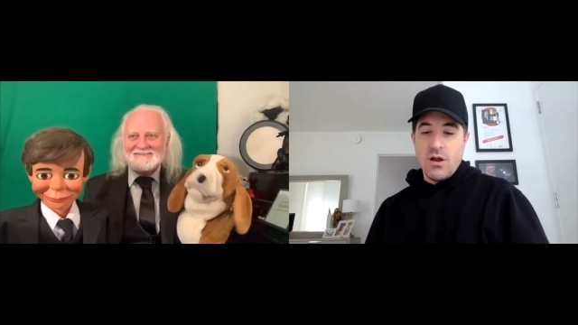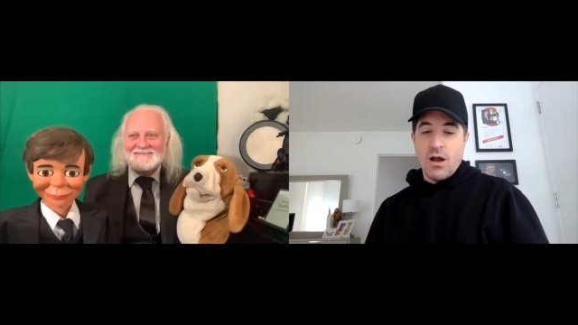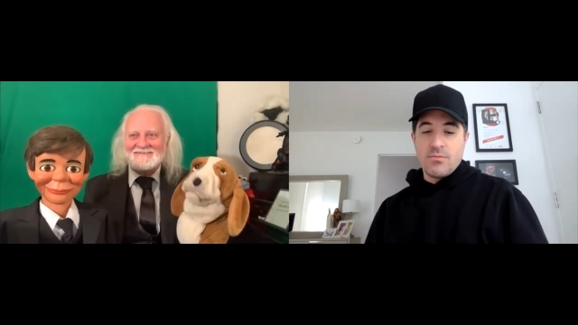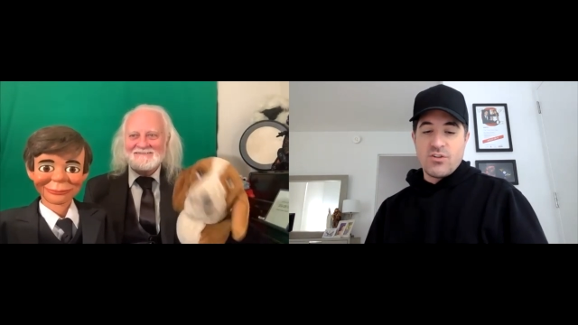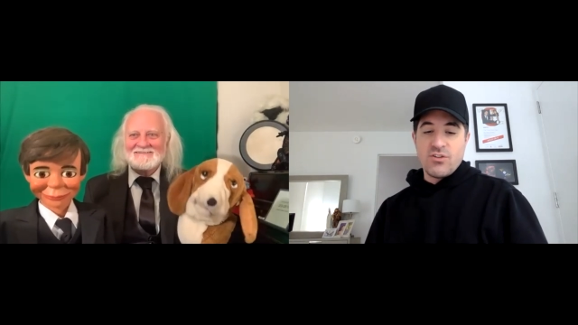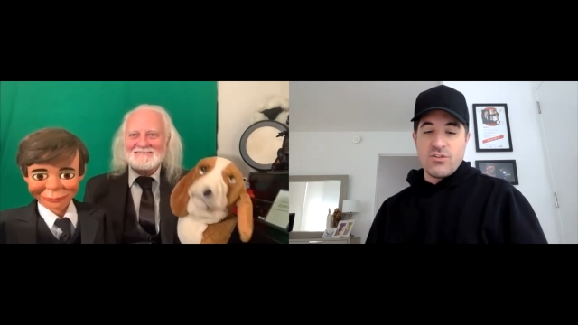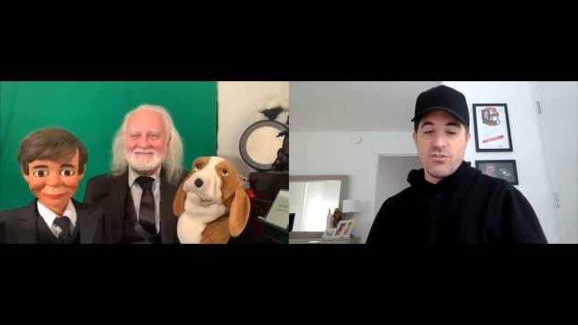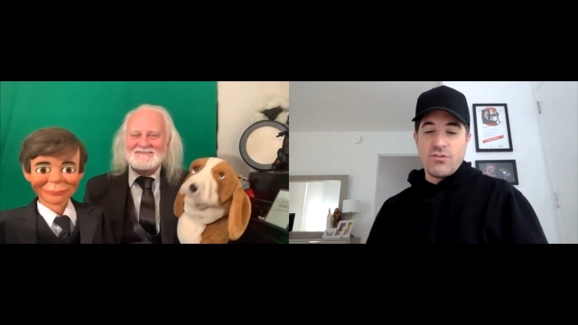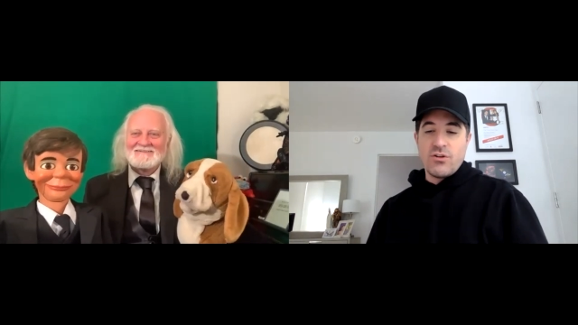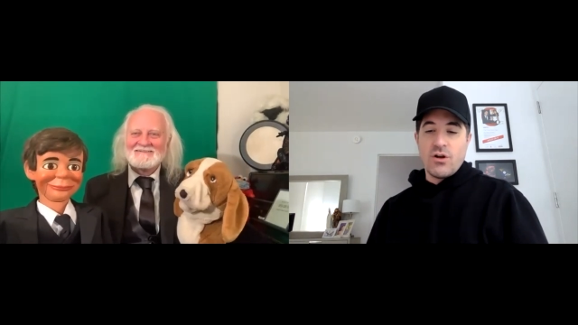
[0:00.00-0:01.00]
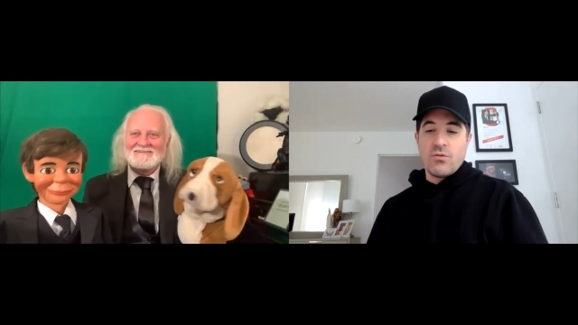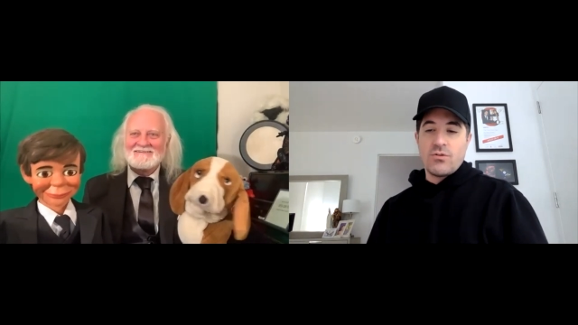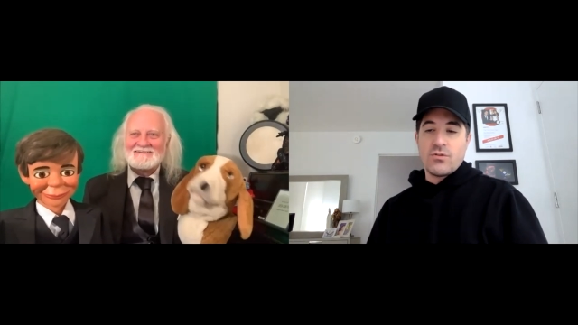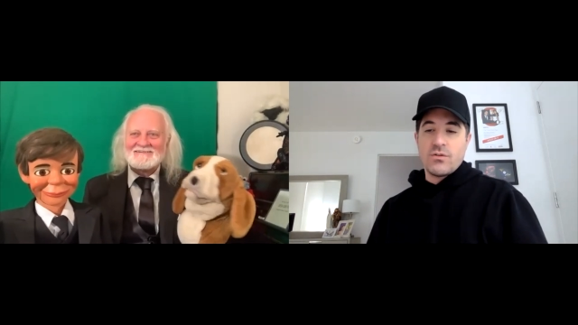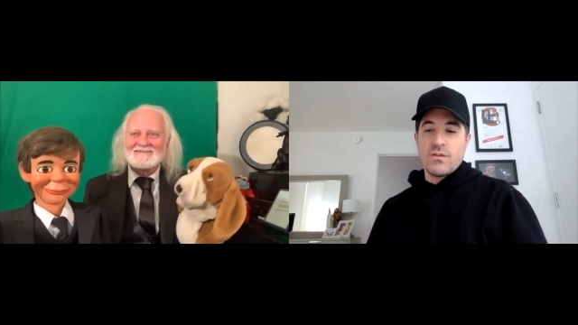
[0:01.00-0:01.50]
Speaker 1: I'm curious to know
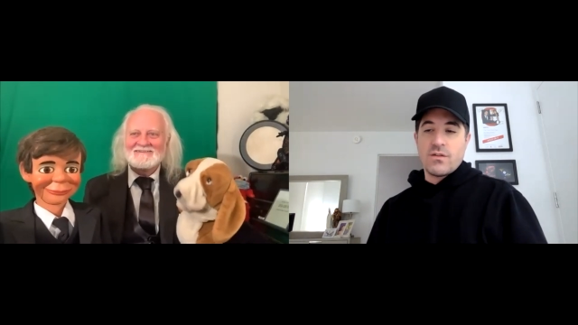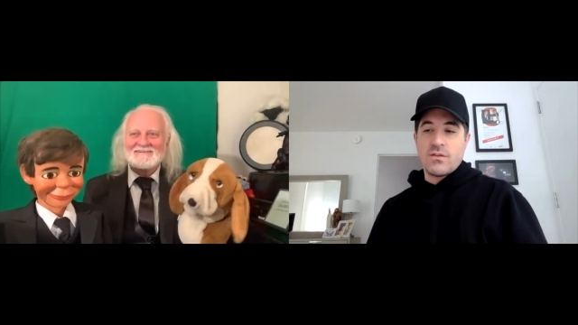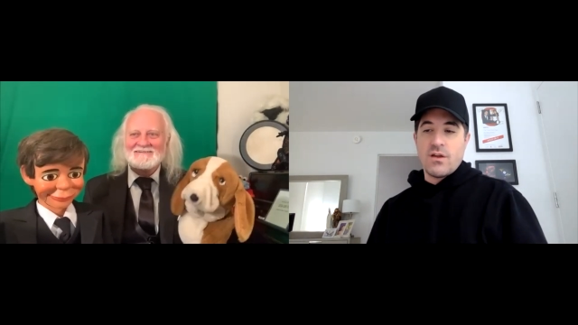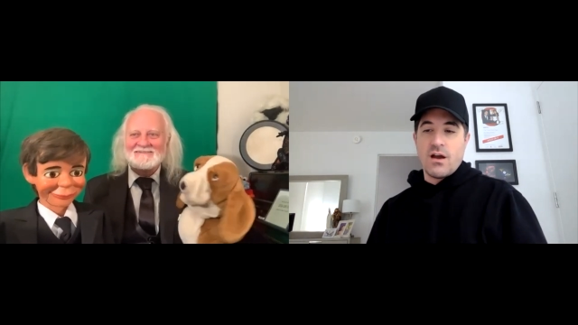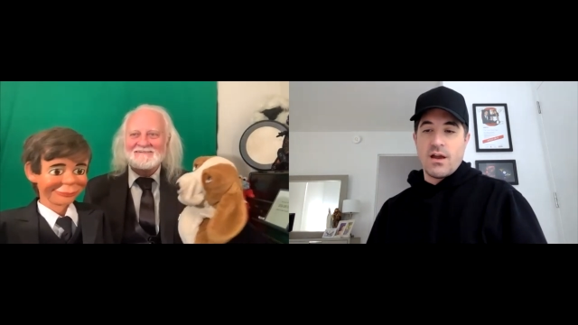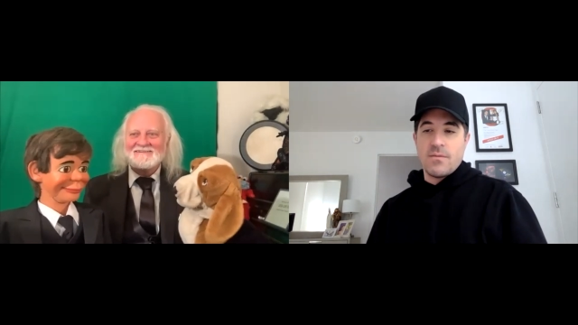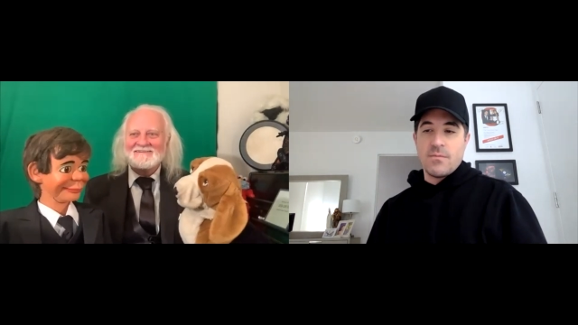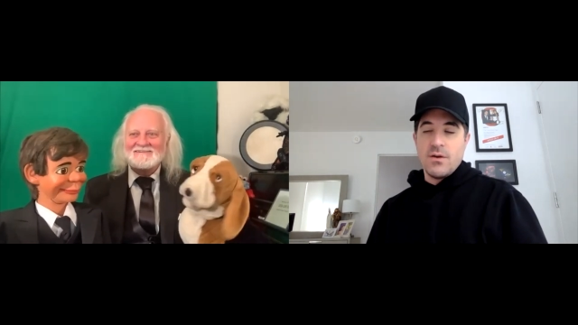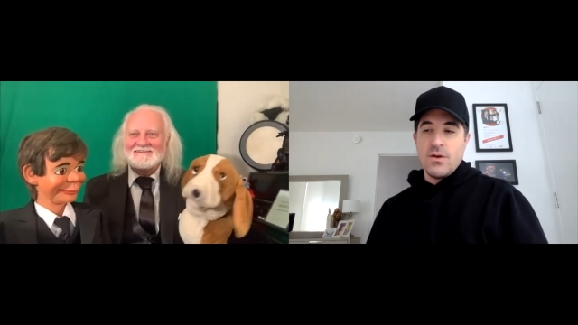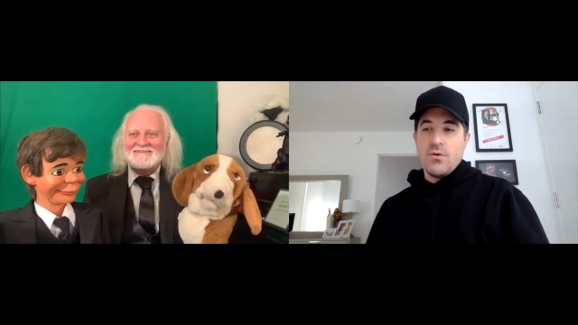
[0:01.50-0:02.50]
during this time,